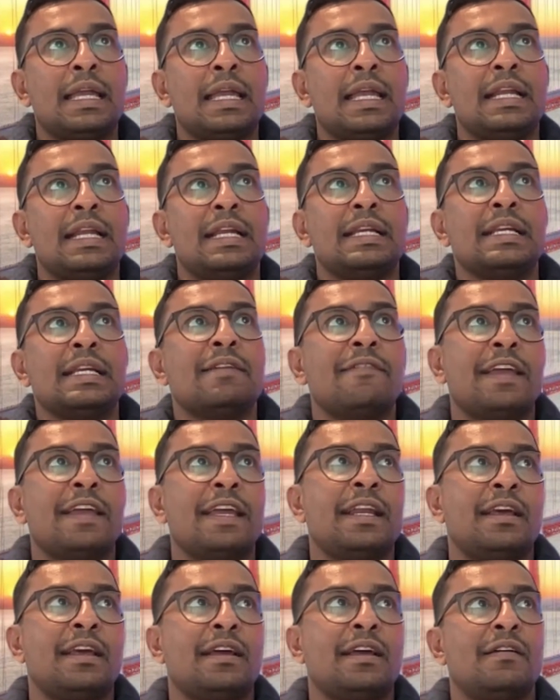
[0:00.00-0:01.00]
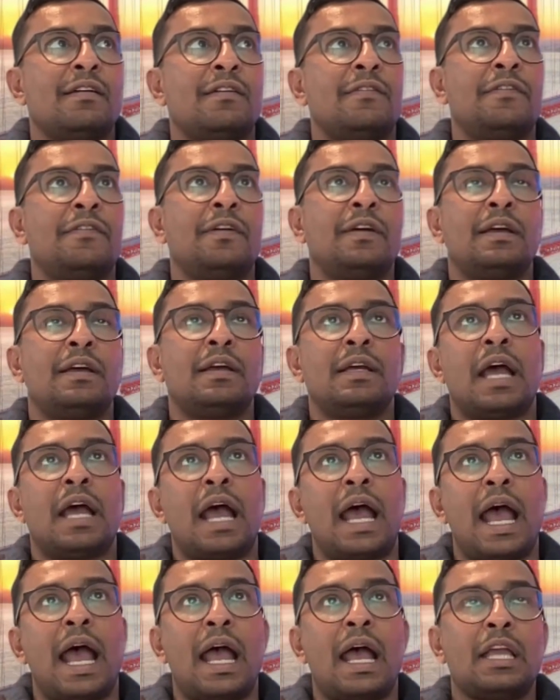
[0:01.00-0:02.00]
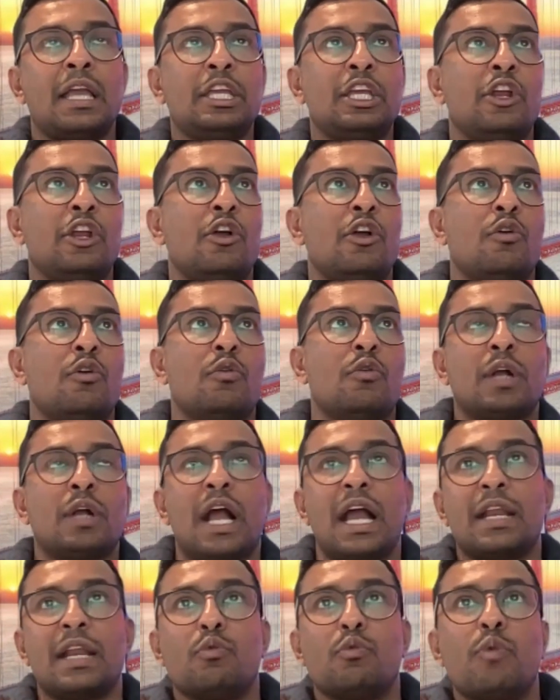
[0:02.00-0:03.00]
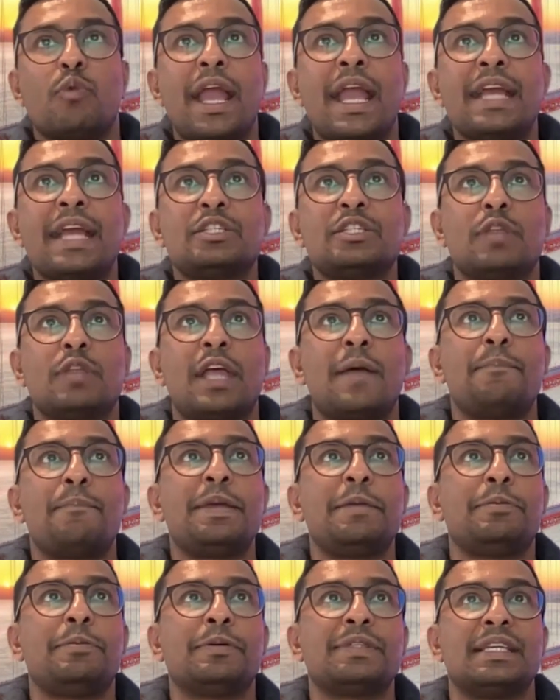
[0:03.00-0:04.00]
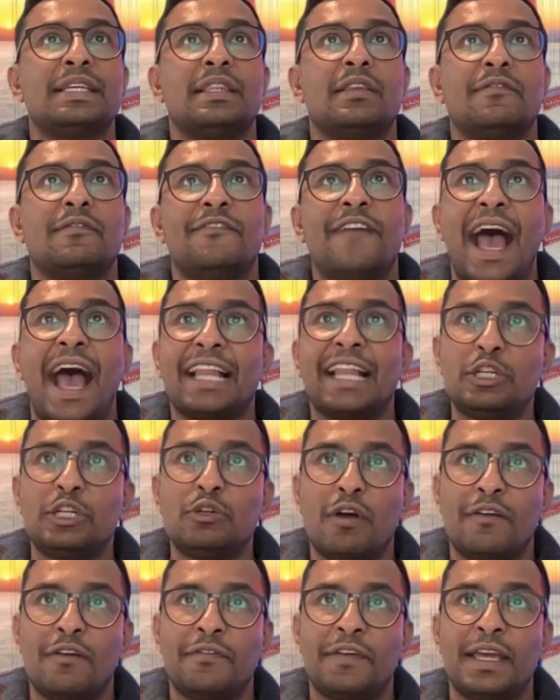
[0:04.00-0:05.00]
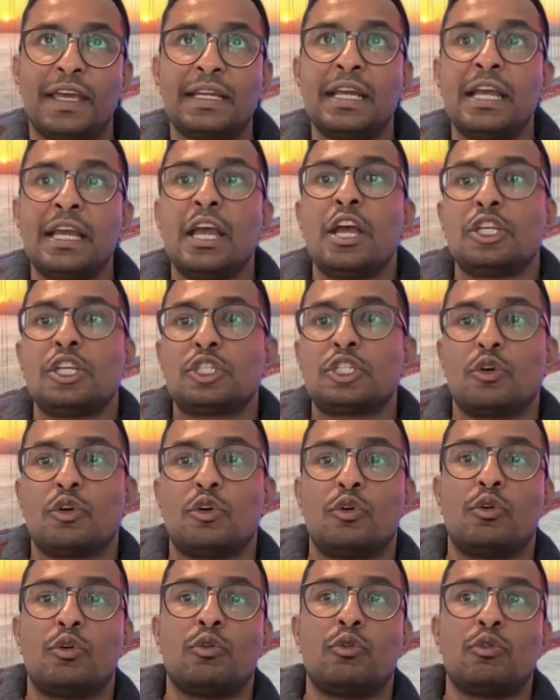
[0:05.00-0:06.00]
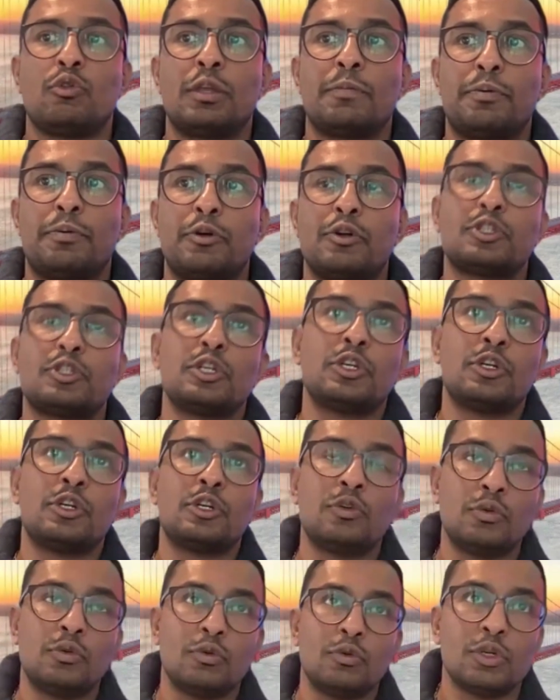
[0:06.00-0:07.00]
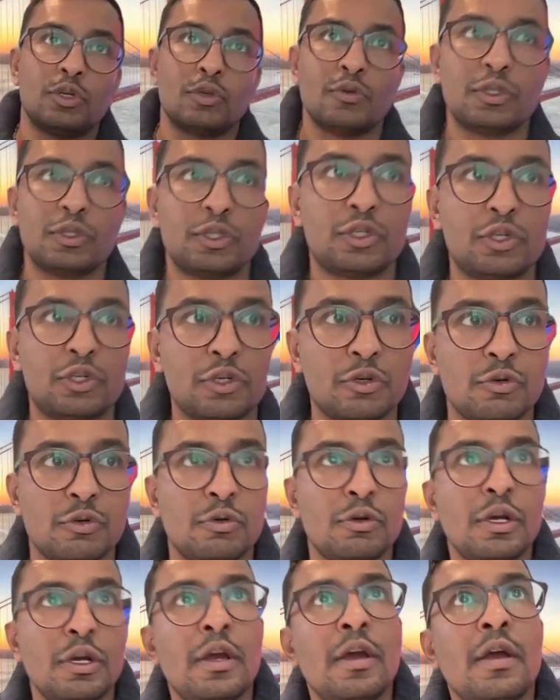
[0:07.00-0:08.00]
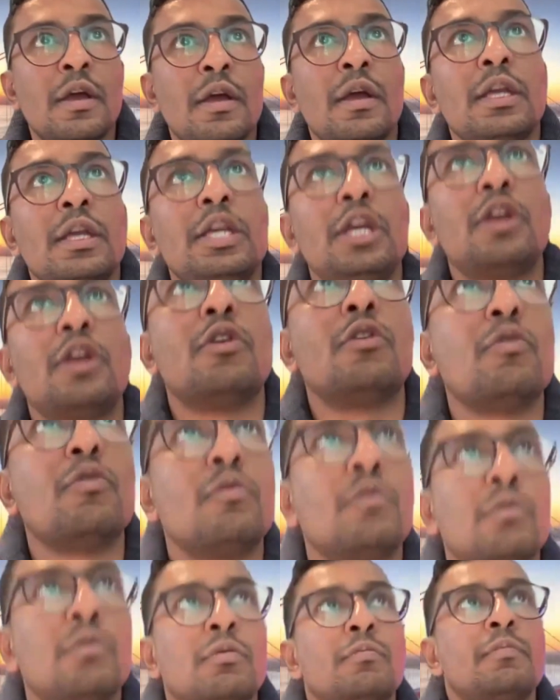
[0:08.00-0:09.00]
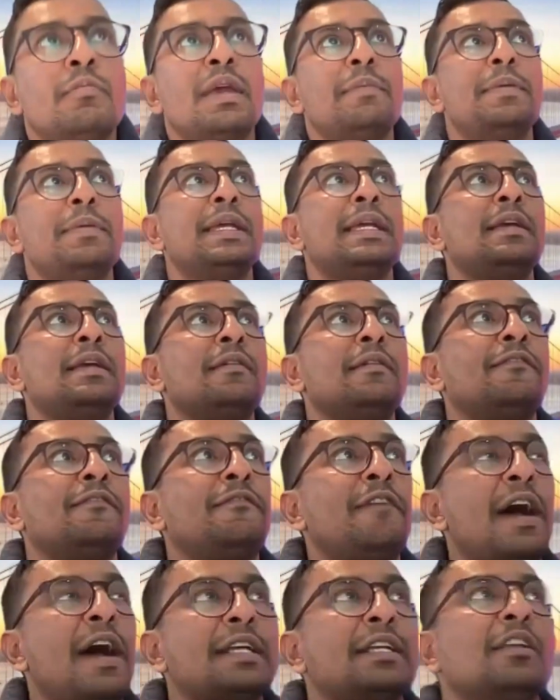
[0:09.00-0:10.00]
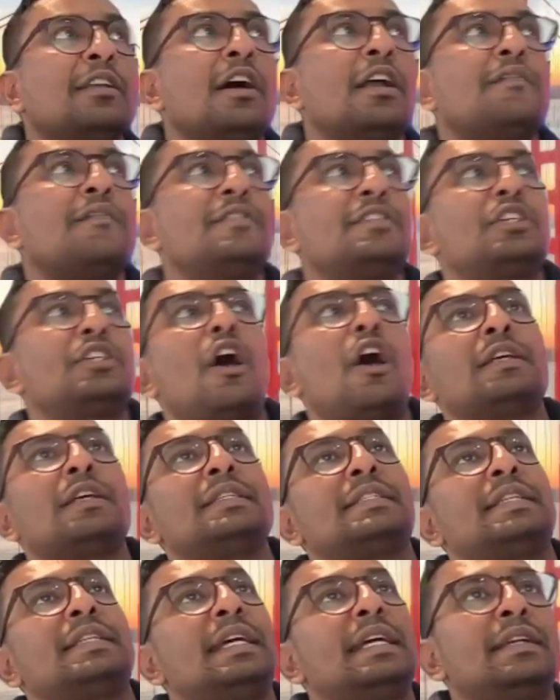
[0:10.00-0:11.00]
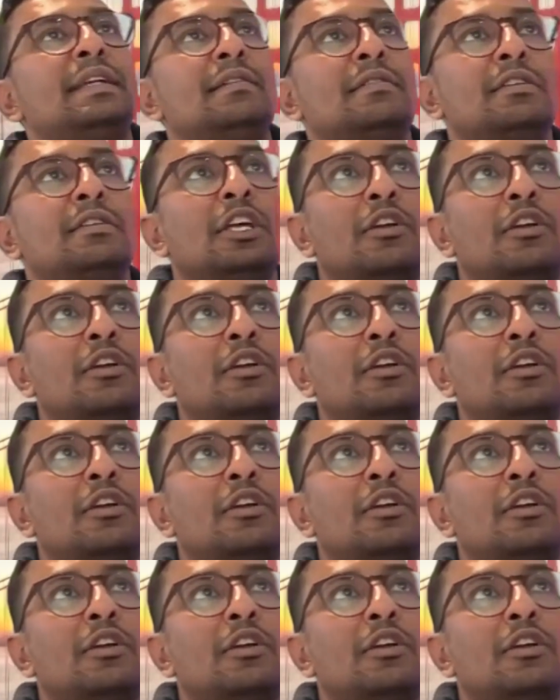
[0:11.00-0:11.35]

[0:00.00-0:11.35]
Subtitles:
in an innovative kind of way so that people see the value of it. So the person who used to, maybe find a lot of solace in,